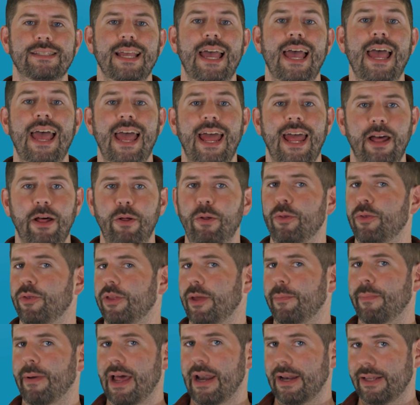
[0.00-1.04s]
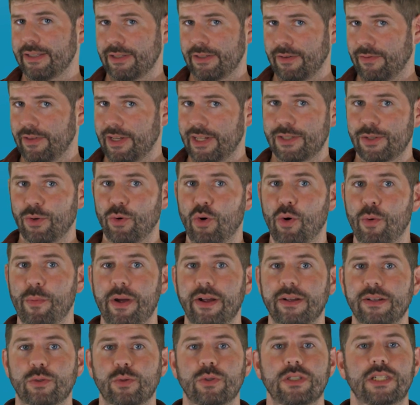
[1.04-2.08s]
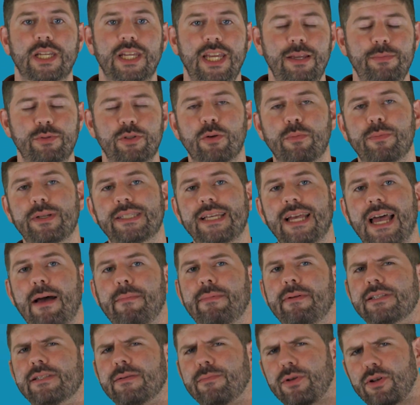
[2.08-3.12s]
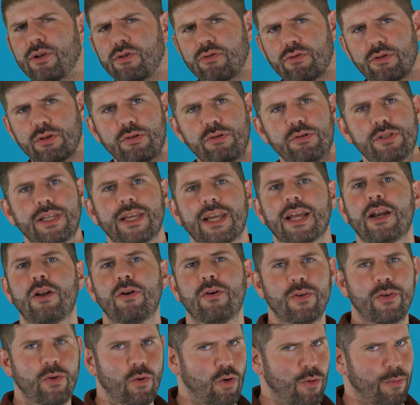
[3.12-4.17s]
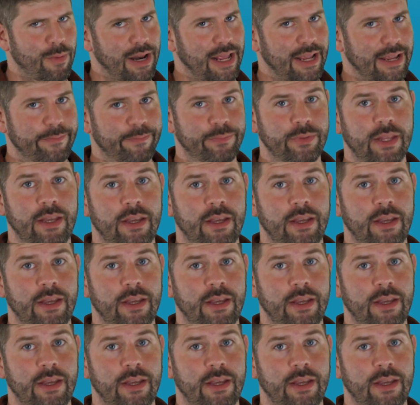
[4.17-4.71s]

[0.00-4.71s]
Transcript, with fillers: a healthy balance of these hormones which keeps your metabolism cruising along normally.